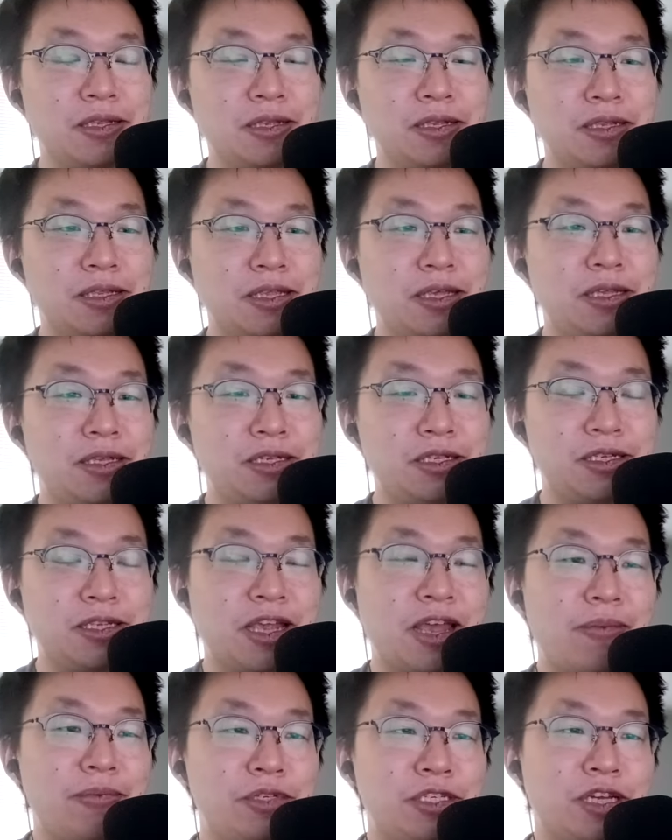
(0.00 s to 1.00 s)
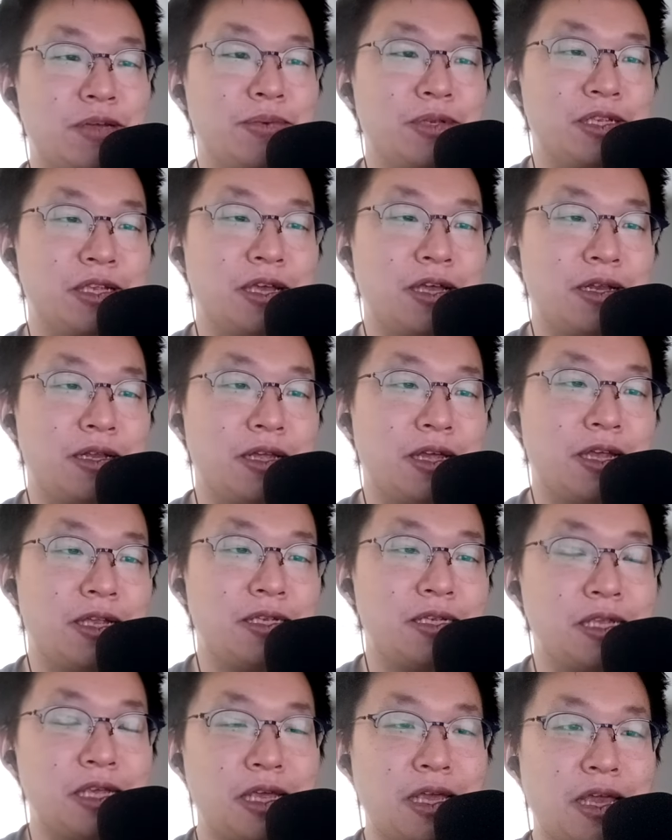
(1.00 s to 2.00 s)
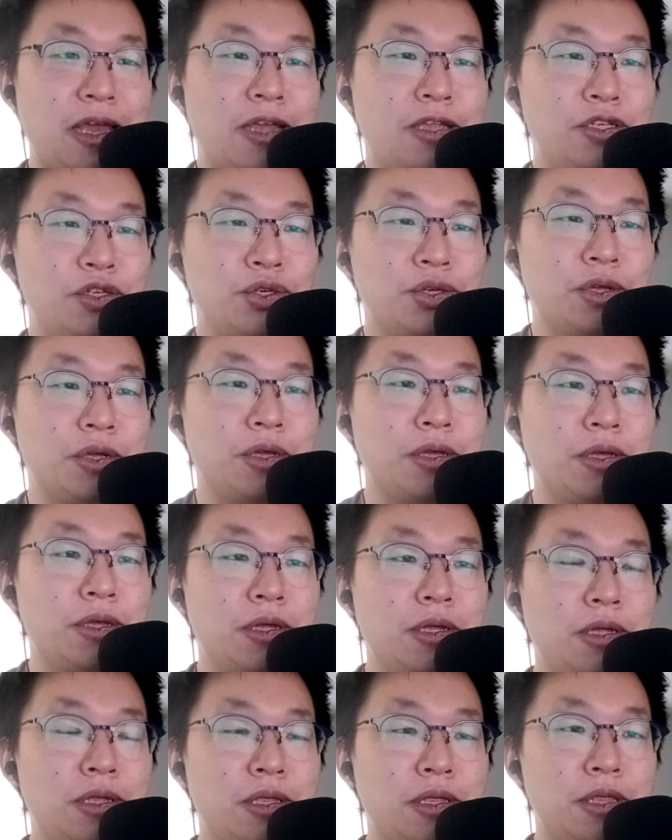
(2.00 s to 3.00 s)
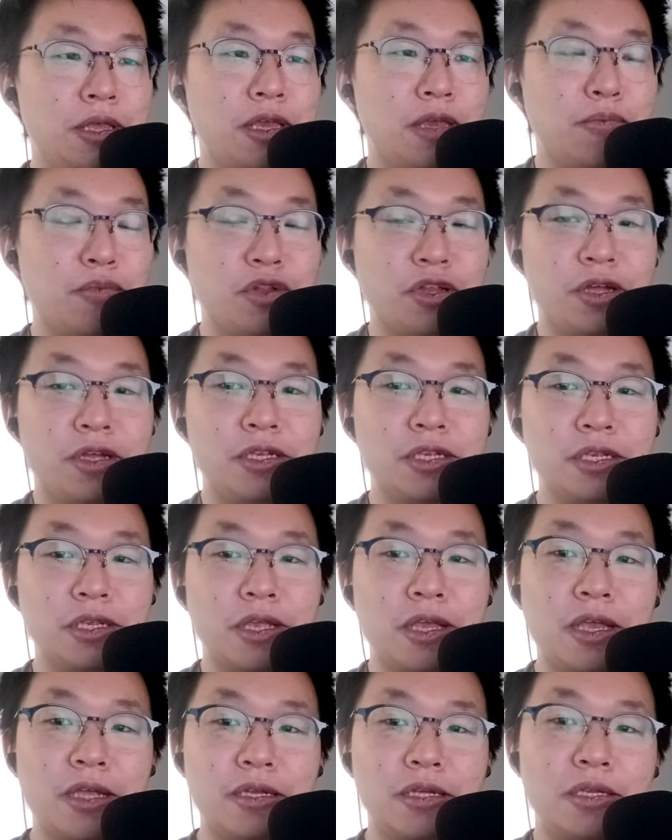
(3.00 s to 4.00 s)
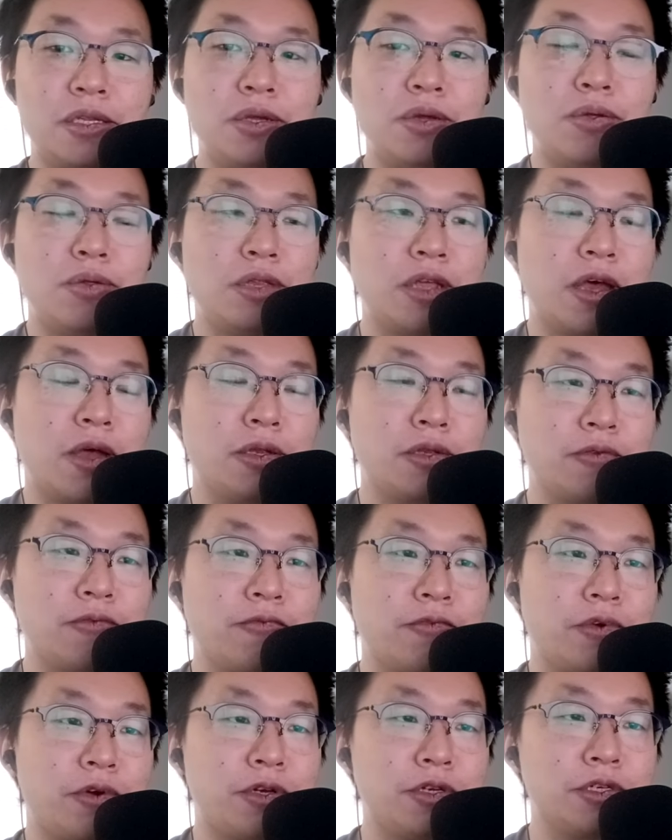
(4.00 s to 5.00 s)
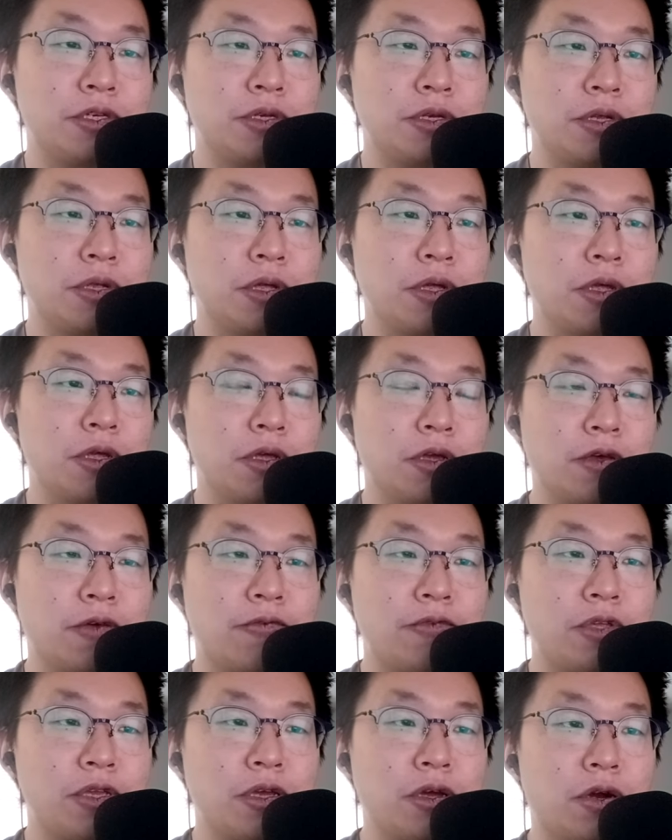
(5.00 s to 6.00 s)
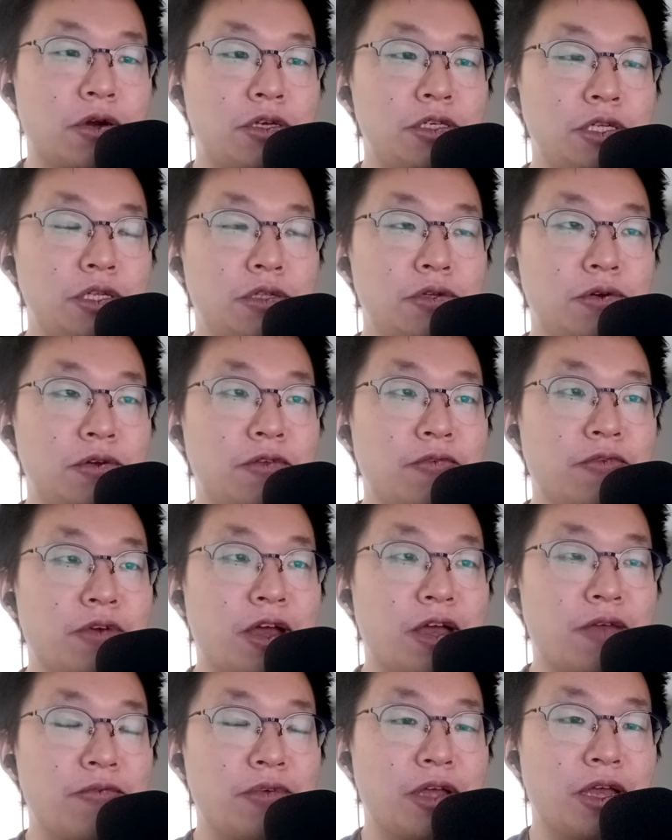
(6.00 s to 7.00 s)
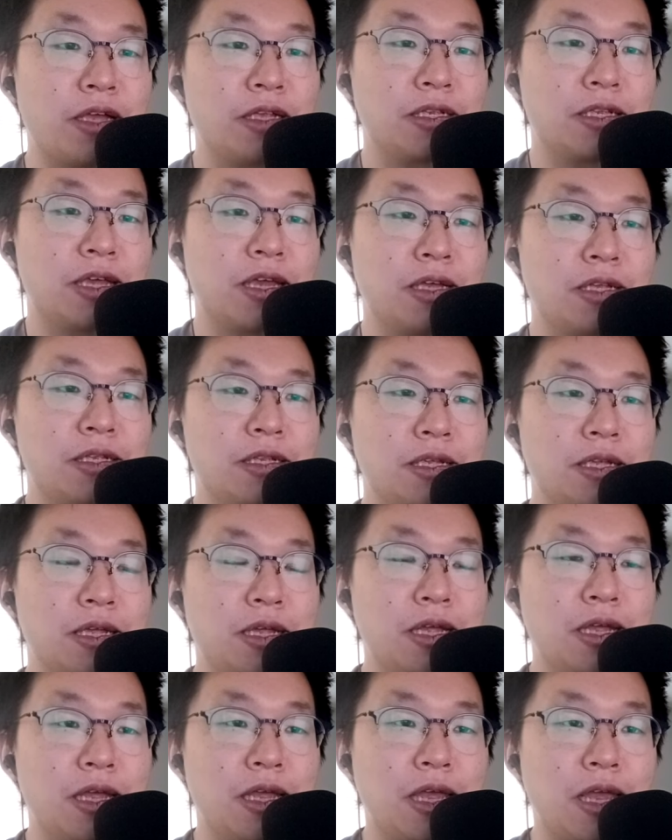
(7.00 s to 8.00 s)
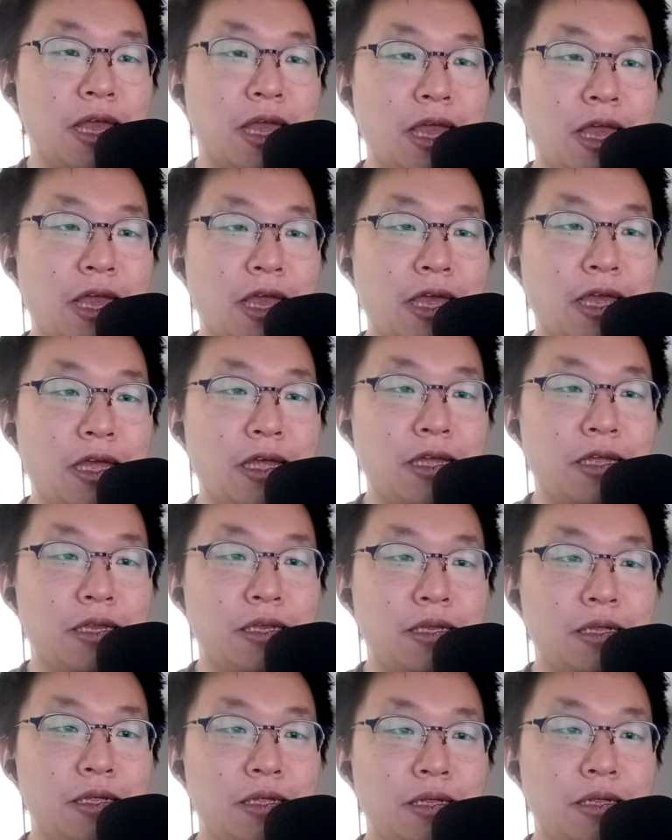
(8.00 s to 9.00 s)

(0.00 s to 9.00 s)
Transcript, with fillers: is the same chipset as the H, the Plus, and the 2000 version of the RG35XX. And,